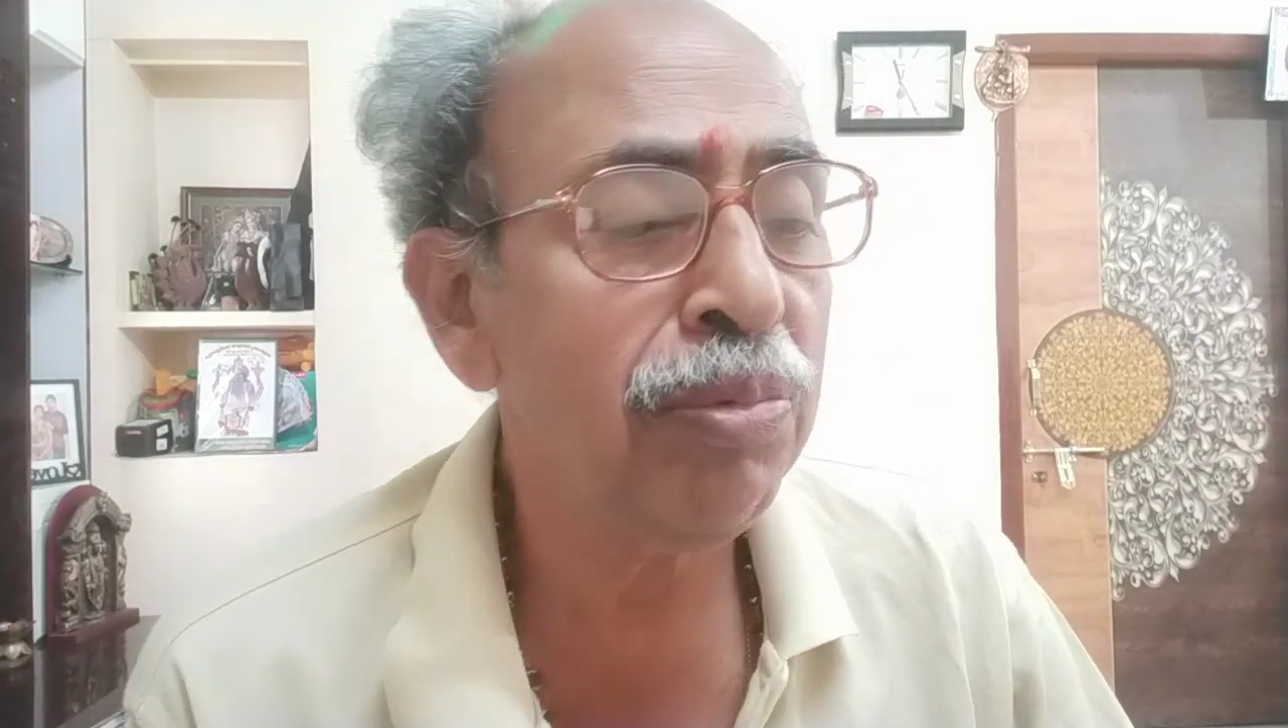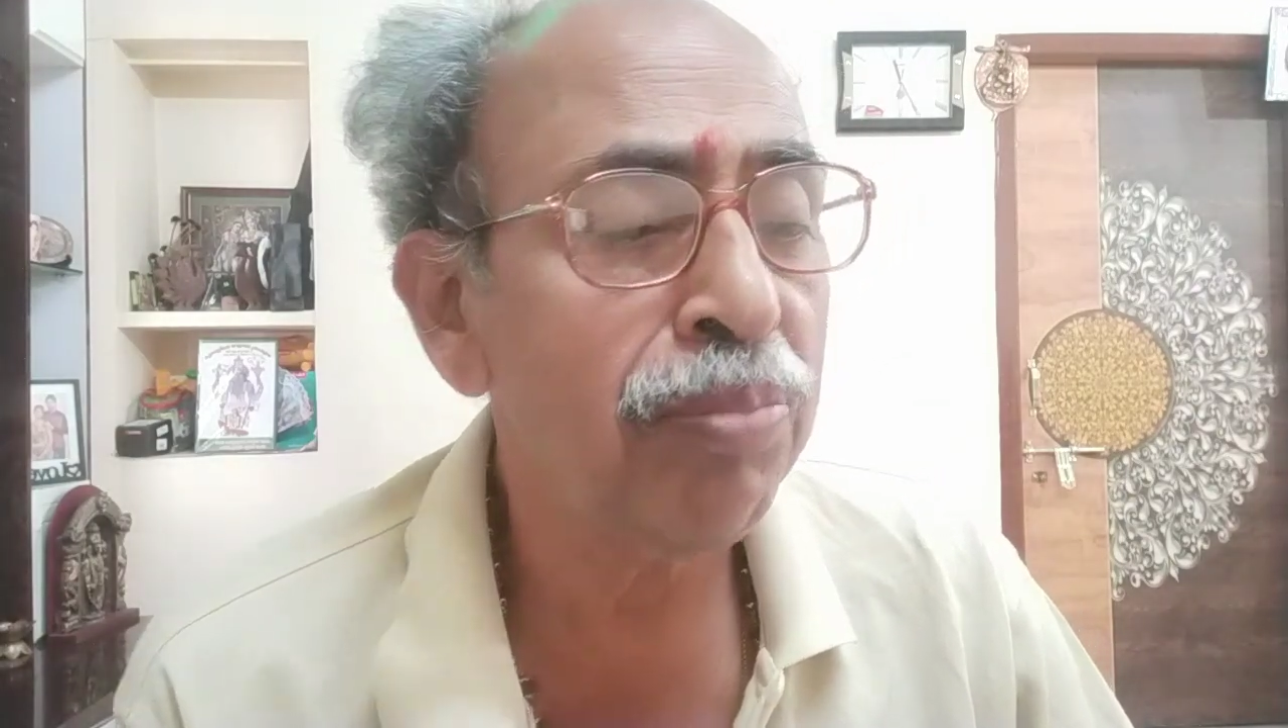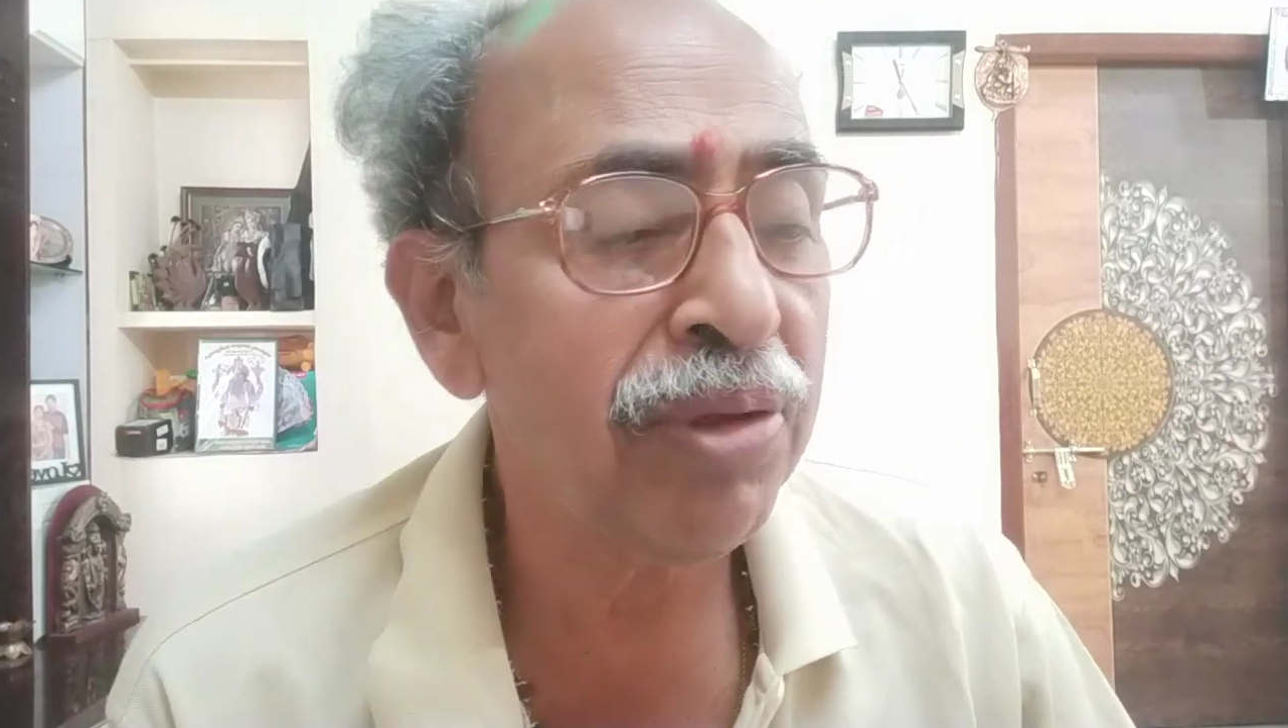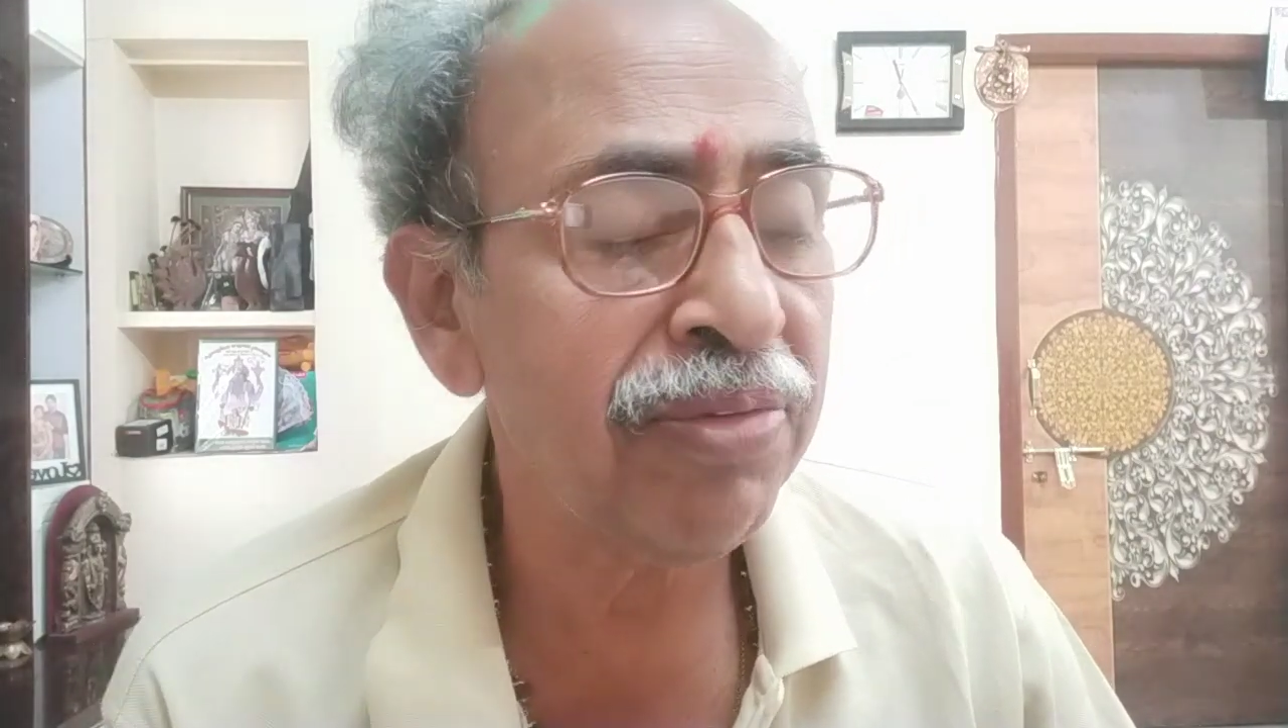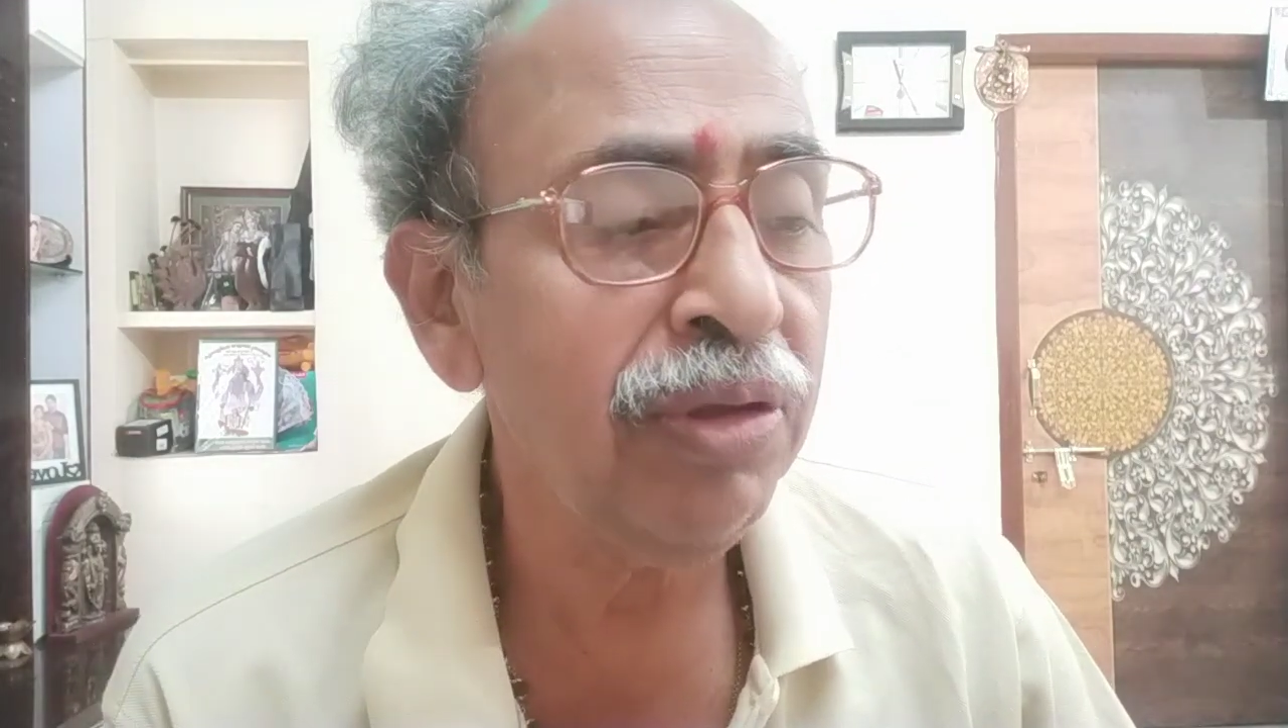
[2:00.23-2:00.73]

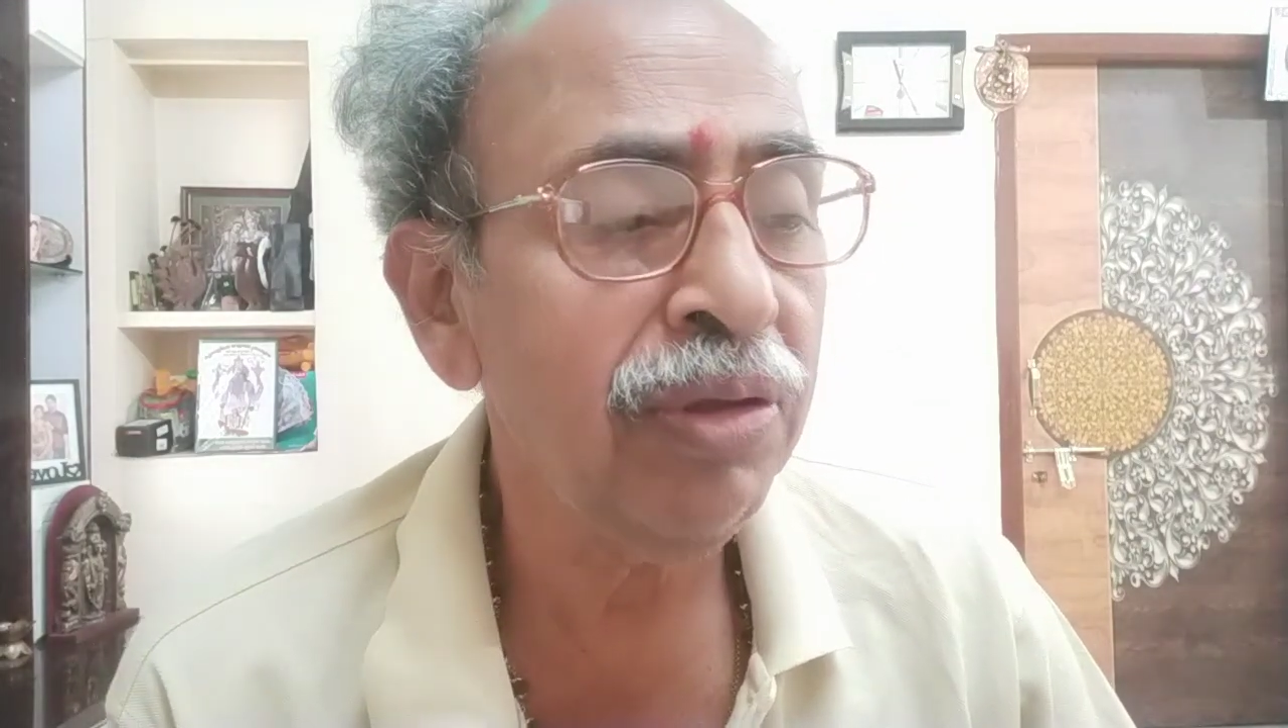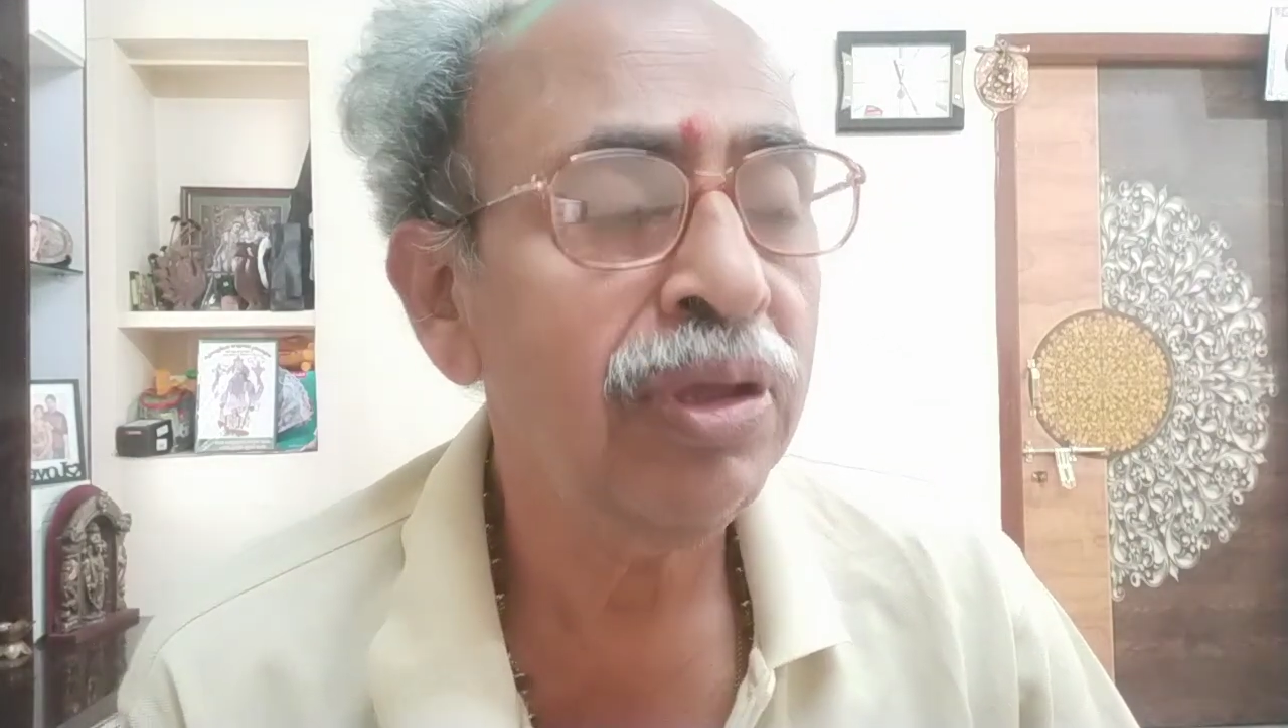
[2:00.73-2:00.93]
person,